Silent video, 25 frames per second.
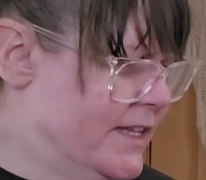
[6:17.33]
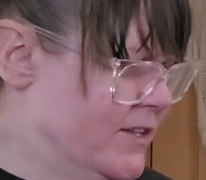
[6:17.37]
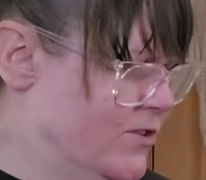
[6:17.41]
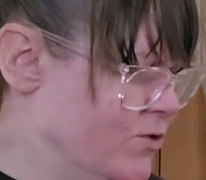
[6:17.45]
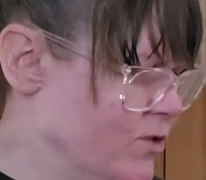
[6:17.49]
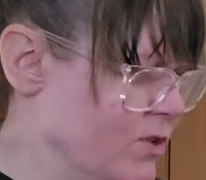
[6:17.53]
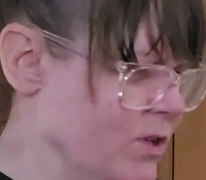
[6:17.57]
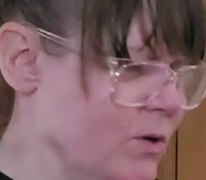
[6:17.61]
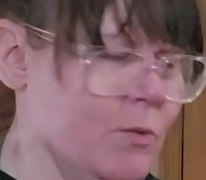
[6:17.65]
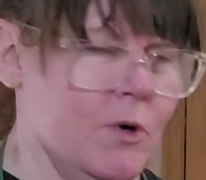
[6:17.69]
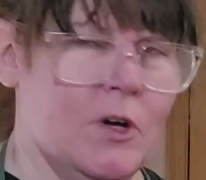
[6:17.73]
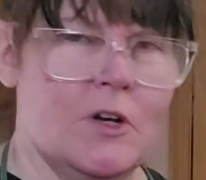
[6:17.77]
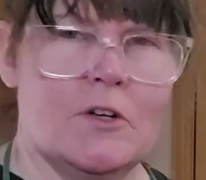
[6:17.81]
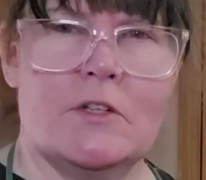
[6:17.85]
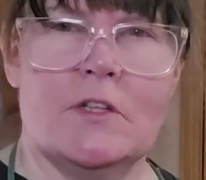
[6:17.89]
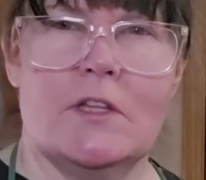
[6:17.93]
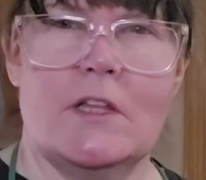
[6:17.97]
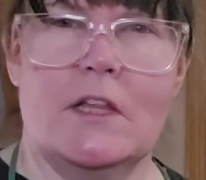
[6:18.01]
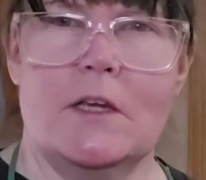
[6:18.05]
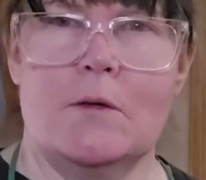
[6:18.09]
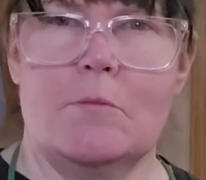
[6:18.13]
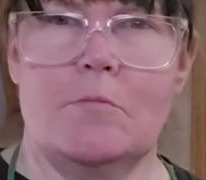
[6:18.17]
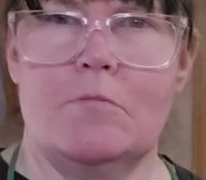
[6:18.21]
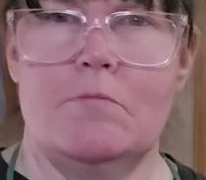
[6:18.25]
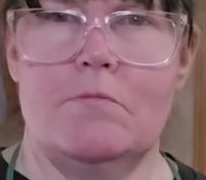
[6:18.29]
It's really weird to
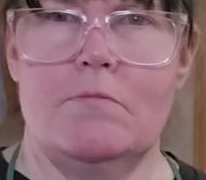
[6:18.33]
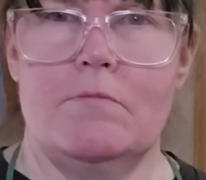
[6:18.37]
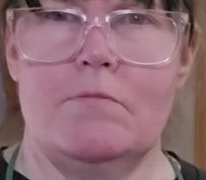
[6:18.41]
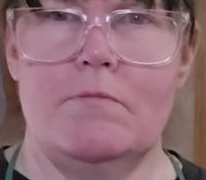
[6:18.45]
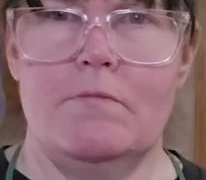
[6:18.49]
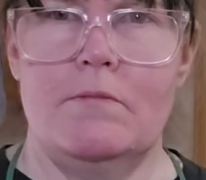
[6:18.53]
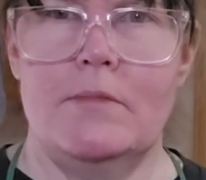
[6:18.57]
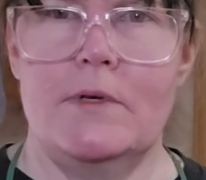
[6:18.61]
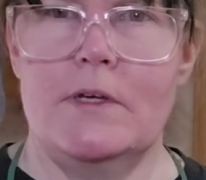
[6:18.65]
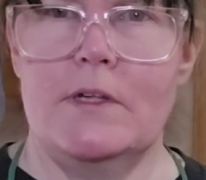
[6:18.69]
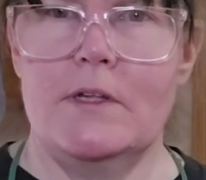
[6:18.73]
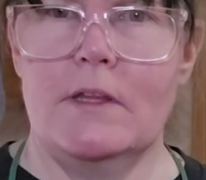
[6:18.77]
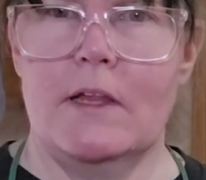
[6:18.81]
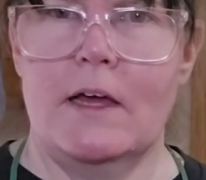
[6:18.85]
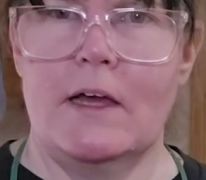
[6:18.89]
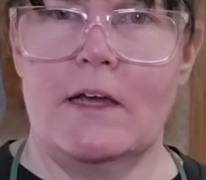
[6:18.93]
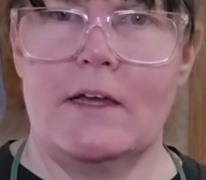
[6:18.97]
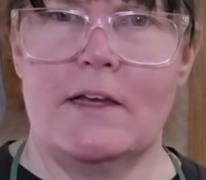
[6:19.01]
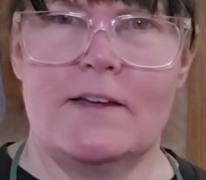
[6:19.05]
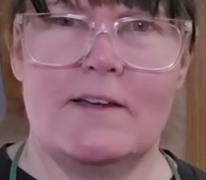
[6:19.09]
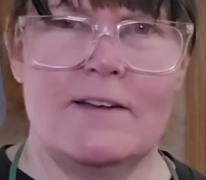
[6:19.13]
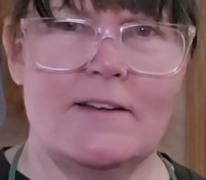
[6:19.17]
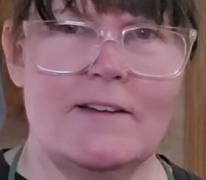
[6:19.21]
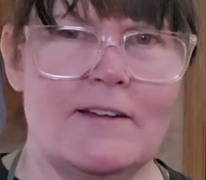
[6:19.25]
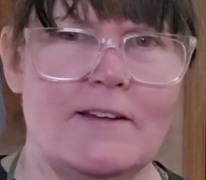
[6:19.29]
like be
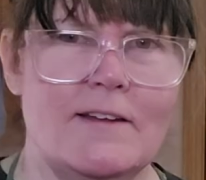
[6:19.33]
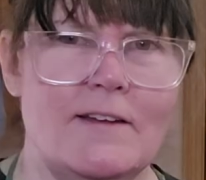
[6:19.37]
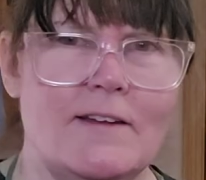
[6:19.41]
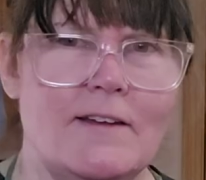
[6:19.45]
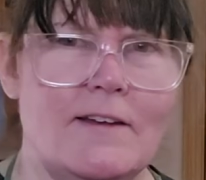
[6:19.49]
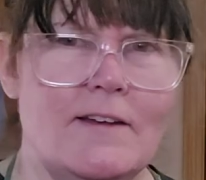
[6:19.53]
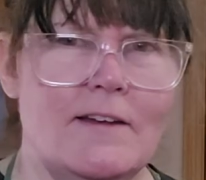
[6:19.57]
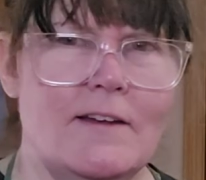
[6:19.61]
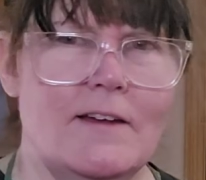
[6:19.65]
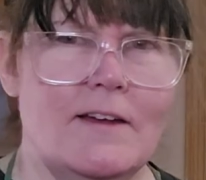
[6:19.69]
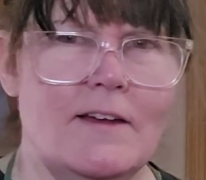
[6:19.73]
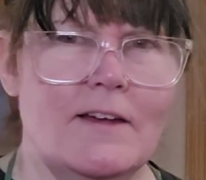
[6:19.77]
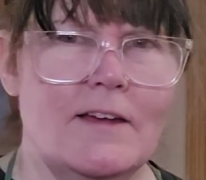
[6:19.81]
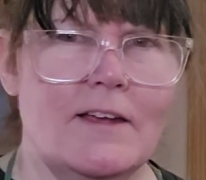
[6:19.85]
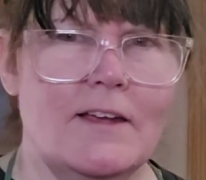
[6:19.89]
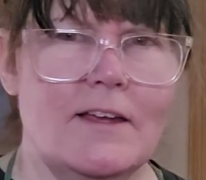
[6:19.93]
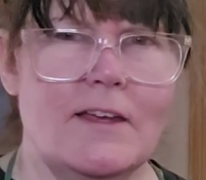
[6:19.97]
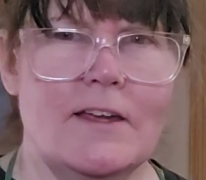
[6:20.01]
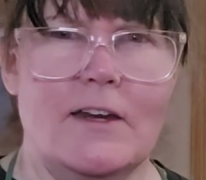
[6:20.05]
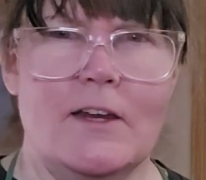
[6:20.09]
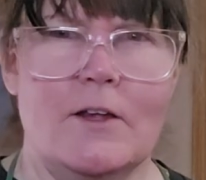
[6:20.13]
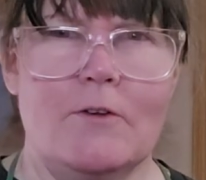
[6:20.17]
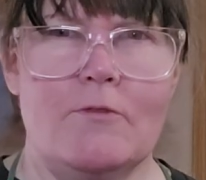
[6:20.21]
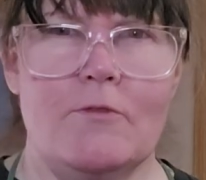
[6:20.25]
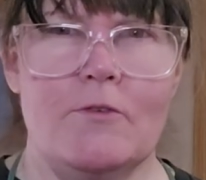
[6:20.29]
like
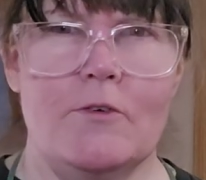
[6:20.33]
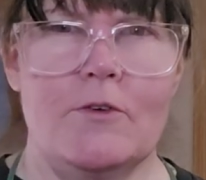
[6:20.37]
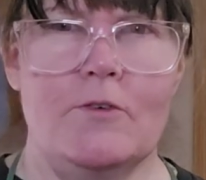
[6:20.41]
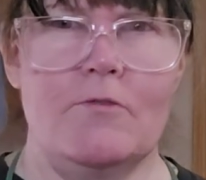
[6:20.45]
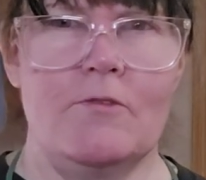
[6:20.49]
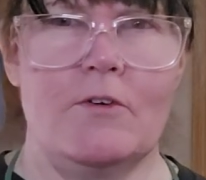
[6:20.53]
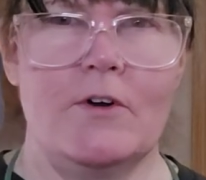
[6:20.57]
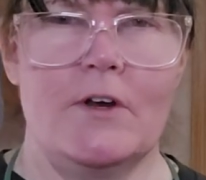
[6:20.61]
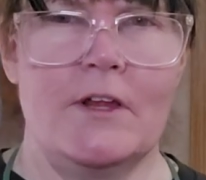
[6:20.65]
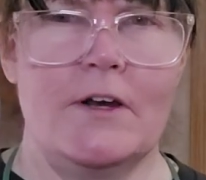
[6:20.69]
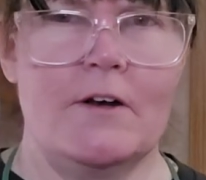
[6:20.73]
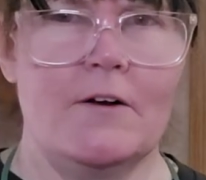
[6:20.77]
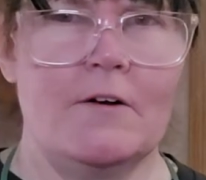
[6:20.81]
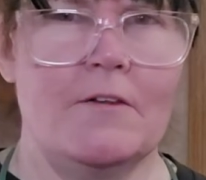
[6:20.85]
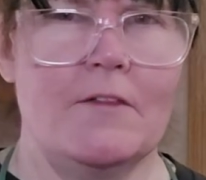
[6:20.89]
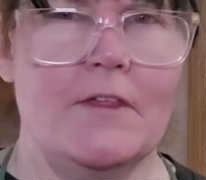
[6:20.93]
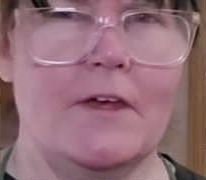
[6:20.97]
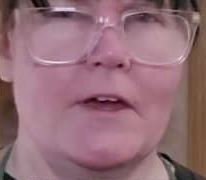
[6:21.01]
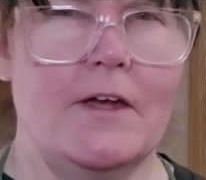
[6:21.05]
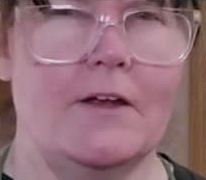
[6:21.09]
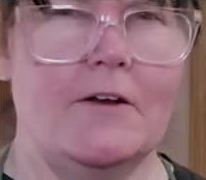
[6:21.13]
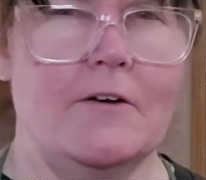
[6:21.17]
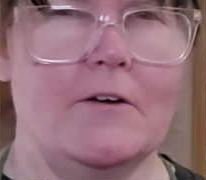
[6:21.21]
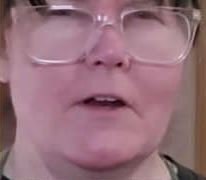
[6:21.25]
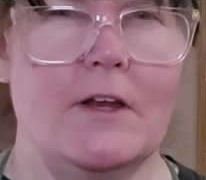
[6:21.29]
getting food for dinner
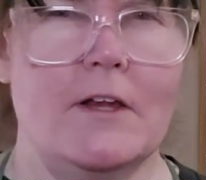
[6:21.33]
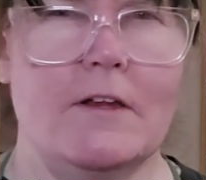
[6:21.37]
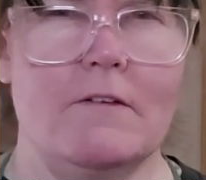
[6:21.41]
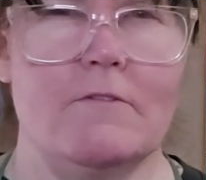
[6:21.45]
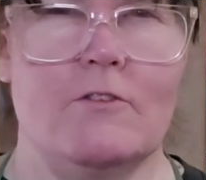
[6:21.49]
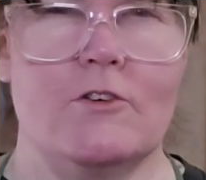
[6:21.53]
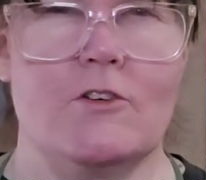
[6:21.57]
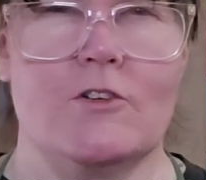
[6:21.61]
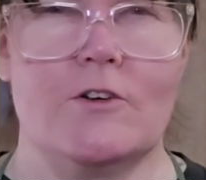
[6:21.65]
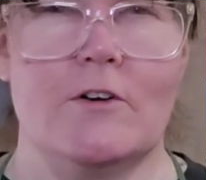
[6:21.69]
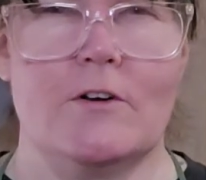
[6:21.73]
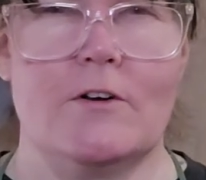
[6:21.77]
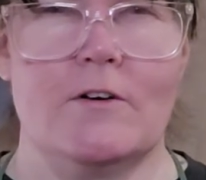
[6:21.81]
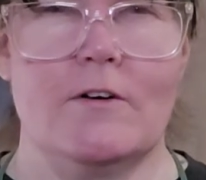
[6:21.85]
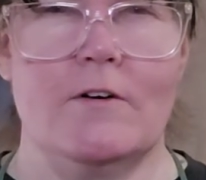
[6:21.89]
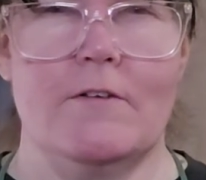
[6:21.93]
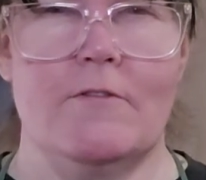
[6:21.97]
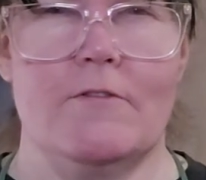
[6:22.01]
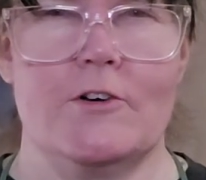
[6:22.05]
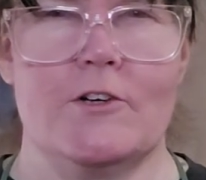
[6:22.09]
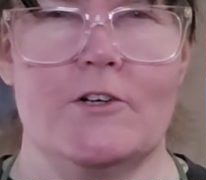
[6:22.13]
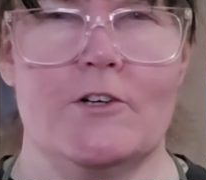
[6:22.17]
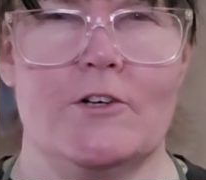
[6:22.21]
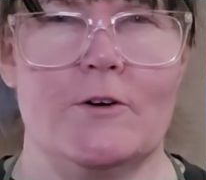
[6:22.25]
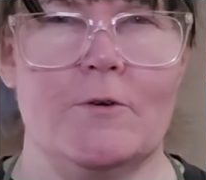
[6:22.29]
that you're not even sure
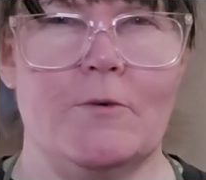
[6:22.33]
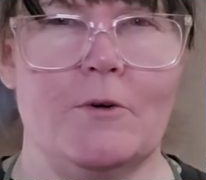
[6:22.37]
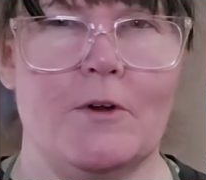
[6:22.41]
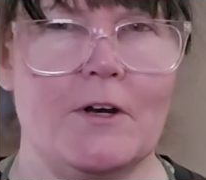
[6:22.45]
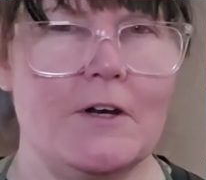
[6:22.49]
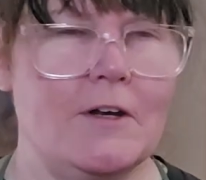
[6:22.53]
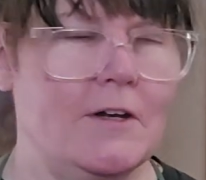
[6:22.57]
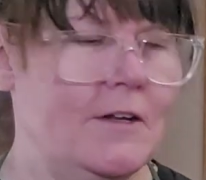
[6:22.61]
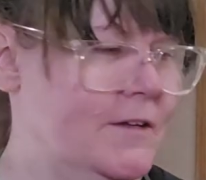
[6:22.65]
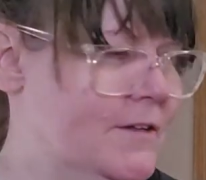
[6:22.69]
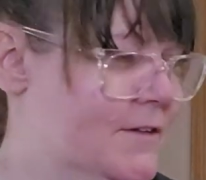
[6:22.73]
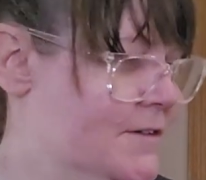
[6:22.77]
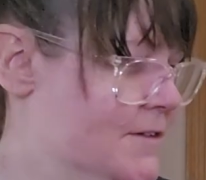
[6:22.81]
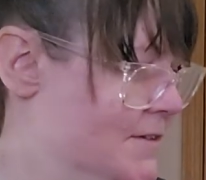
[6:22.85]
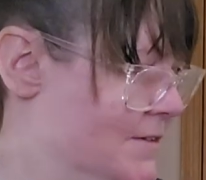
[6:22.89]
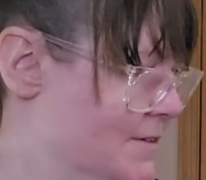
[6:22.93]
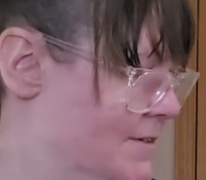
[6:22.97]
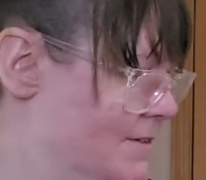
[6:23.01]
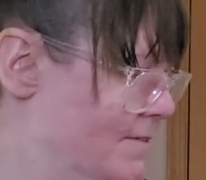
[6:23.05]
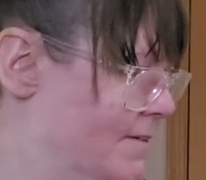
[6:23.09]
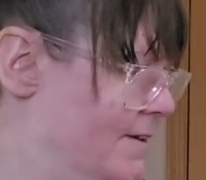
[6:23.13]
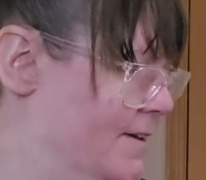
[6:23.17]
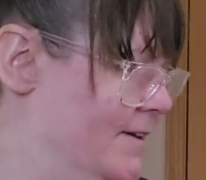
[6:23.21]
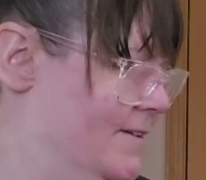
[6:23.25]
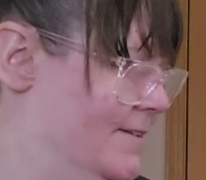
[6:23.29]
for sure what it is.